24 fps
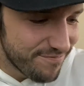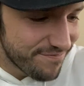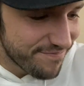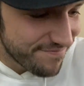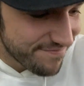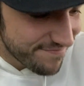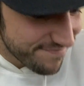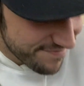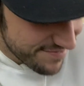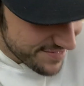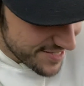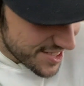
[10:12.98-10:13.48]

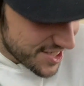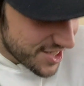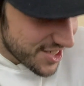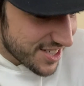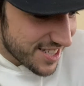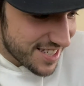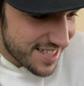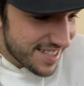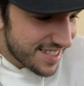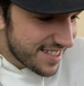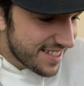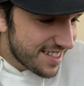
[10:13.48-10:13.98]
There's
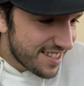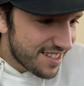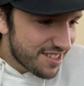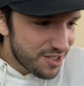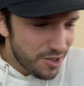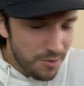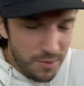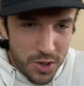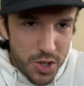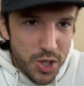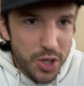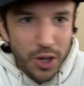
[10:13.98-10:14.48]
just so
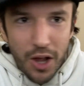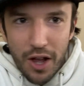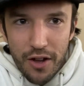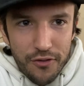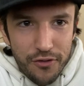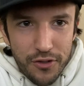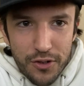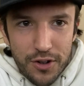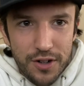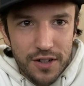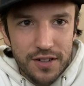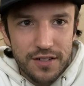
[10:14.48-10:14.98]
much love
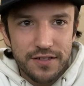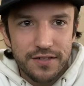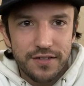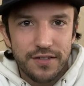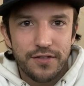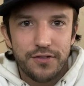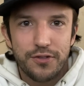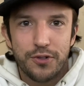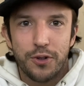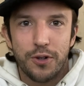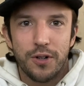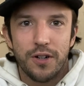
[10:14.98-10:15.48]

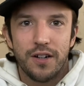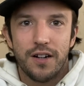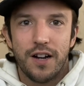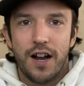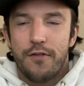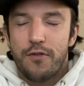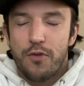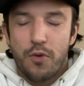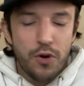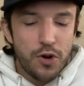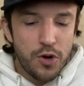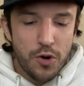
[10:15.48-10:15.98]
for
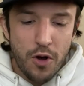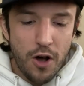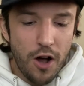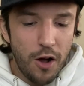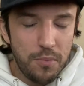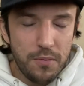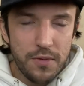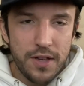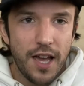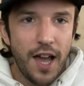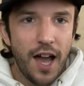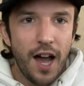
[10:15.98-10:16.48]
everyone who
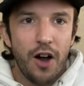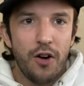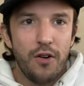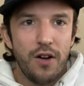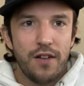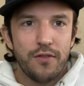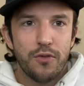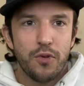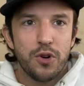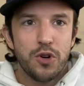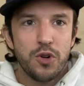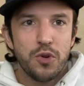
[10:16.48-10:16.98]
helped me out,
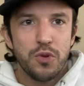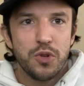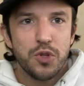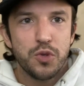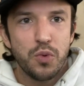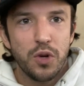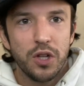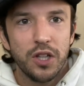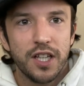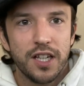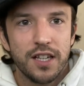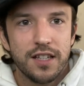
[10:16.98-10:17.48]
everyone who was
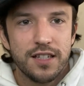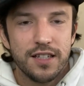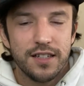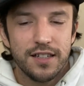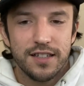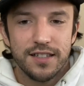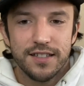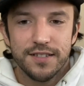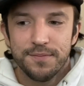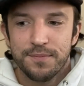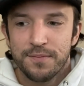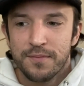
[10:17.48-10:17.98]
willing
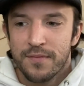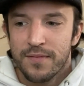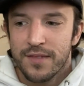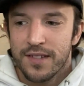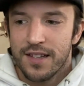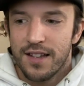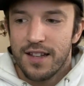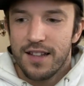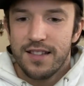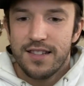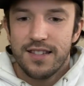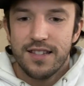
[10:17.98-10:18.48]
to
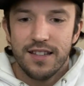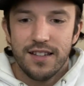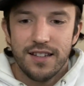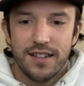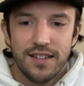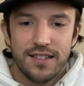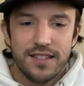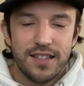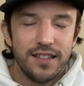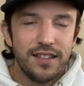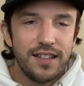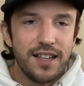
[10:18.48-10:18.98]

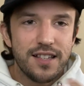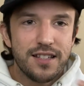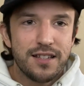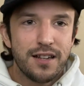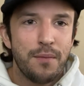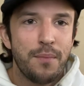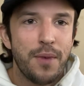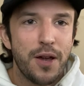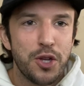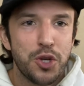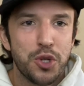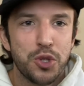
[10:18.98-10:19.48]
listen to
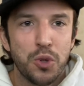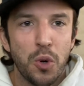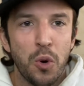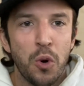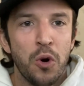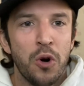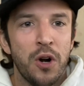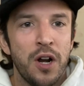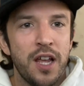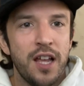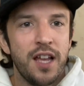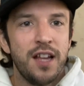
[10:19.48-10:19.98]
my
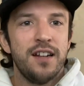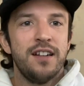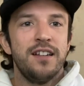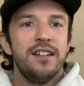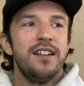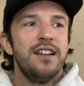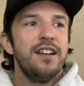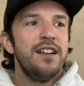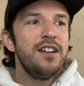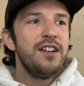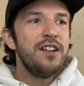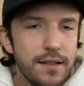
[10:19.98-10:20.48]
story
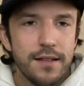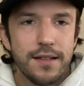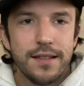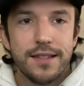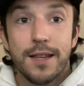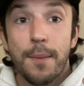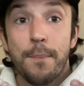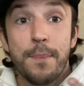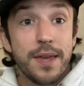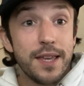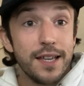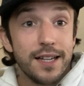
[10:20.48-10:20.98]
and
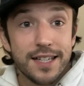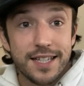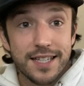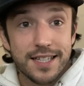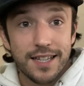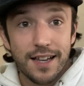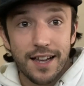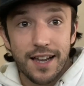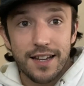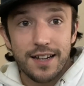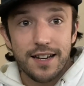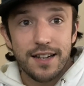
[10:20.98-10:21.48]
to be
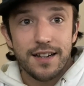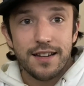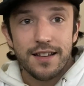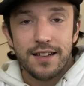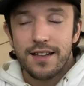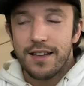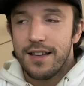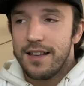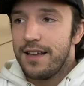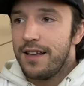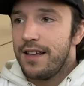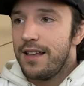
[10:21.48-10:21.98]
excited
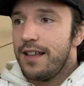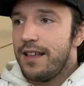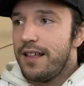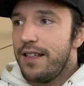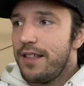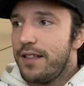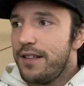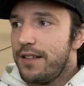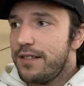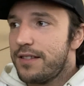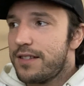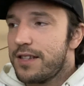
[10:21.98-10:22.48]

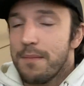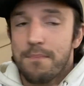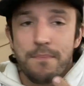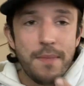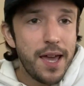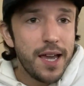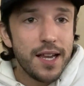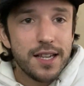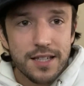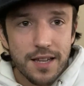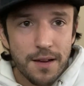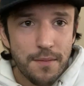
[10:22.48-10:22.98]
to
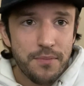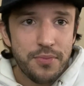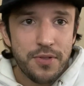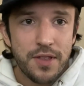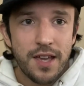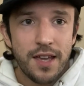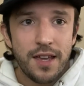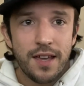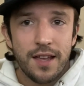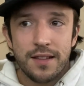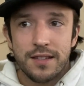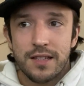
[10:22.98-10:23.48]
make
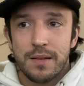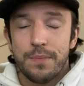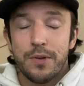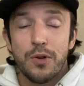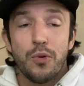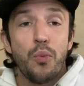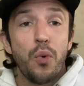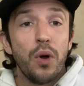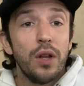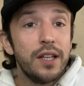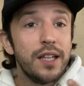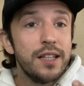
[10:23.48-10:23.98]
something and to be
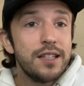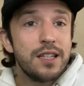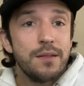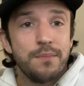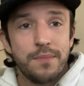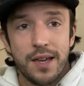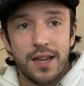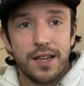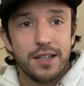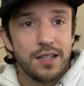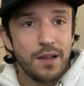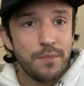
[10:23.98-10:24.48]
willing to
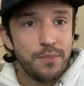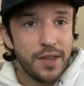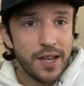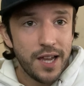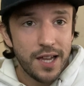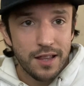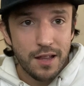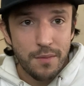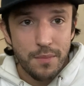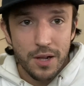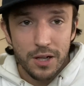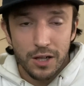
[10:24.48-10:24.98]
make something
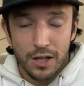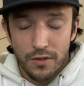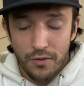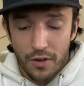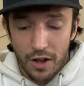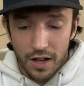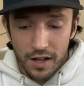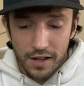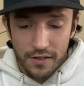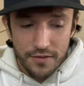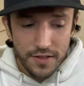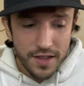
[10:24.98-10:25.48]
in the middle of
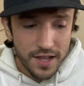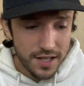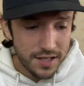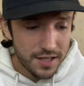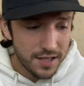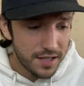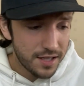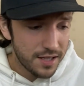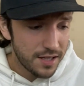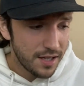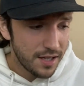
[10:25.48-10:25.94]
all of this.